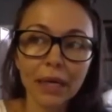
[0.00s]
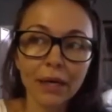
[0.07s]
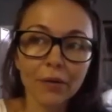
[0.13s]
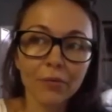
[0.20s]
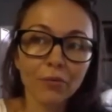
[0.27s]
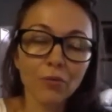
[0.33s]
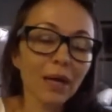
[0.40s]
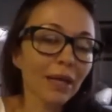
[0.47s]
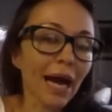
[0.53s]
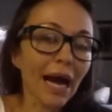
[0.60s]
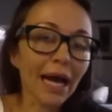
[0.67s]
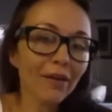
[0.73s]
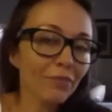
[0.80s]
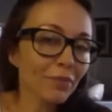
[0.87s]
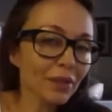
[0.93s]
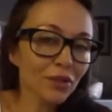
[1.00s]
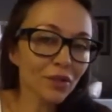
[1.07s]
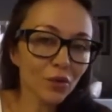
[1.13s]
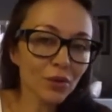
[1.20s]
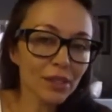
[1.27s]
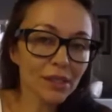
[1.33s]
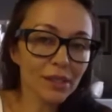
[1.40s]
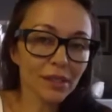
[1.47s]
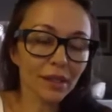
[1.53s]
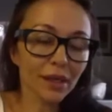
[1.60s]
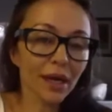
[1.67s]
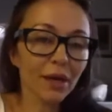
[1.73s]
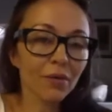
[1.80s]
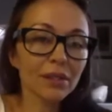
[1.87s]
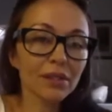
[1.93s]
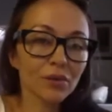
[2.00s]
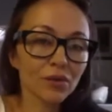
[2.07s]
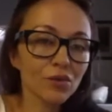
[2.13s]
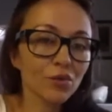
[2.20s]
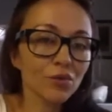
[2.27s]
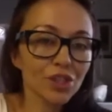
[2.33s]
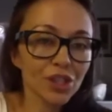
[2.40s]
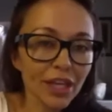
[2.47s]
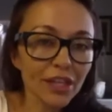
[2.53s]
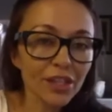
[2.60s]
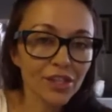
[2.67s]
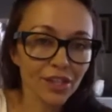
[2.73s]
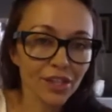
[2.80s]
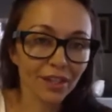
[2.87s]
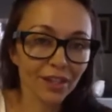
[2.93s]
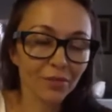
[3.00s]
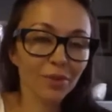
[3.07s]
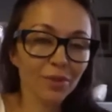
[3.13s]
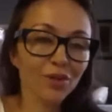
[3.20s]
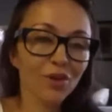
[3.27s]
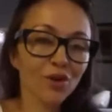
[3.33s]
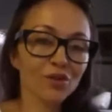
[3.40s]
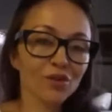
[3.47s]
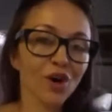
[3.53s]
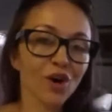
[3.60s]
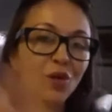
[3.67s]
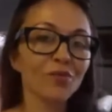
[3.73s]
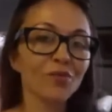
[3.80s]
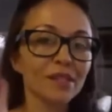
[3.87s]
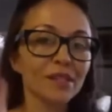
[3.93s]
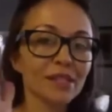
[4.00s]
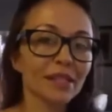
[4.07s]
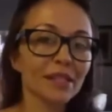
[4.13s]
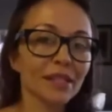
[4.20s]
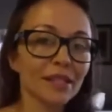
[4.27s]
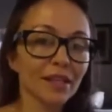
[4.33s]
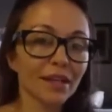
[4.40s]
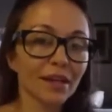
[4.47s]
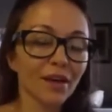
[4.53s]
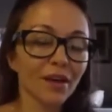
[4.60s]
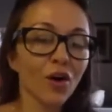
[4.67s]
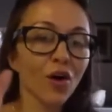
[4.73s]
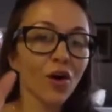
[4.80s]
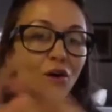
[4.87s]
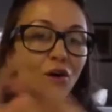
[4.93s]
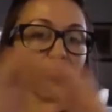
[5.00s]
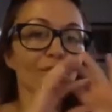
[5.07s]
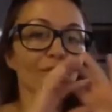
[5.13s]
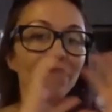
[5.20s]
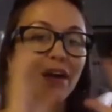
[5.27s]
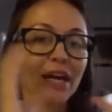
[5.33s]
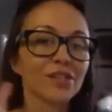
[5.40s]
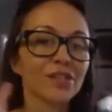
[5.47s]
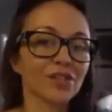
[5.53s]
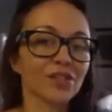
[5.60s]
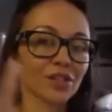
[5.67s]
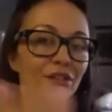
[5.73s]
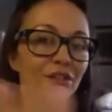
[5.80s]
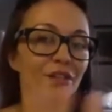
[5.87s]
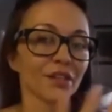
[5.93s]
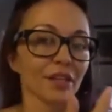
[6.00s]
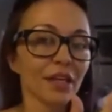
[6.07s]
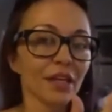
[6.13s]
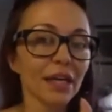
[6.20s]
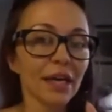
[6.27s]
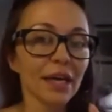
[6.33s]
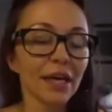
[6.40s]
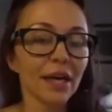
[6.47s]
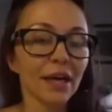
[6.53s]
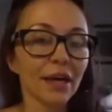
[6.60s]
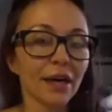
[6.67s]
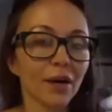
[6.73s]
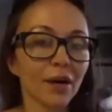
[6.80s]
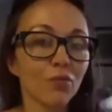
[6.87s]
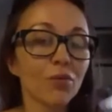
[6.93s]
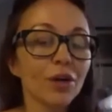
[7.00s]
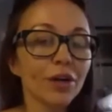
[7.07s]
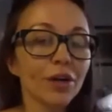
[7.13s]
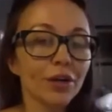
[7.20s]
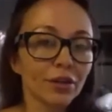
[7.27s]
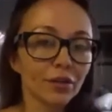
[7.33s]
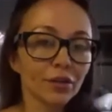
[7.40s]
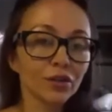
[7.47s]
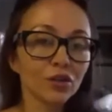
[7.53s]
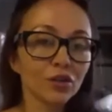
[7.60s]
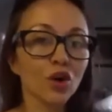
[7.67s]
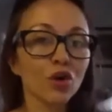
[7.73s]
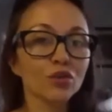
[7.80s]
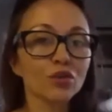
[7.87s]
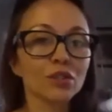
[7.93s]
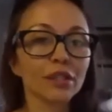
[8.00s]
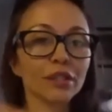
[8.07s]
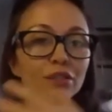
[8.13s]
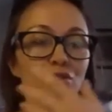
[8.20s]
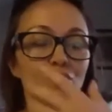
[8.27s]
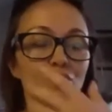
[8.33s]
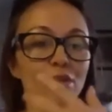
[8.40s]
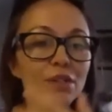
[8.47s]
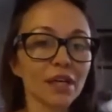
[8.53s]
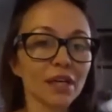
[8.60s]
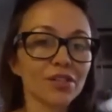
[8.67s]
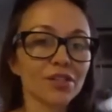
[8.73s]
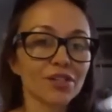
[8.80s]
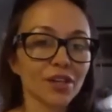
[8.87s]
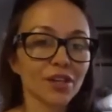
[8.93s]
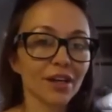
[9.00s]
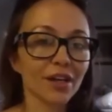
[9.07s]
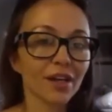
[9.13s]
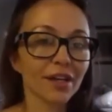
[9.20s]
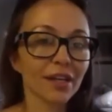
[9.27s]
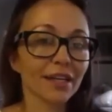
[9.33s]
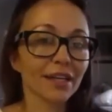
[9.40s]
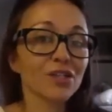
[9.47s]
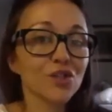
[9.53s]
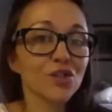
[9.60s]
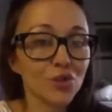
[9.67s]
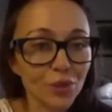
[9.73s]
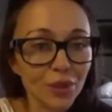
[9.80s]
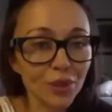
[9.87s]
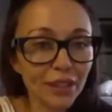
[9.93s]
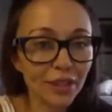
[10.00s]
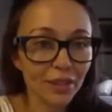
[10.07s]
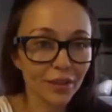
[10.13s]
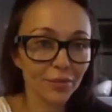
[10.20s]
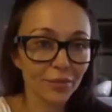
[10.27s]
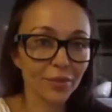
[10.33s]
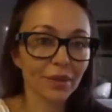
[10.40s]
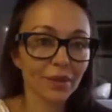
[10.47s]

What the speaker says: well, I've been noticing how it's also changing, because obviously the whole fashion world got into such an extreme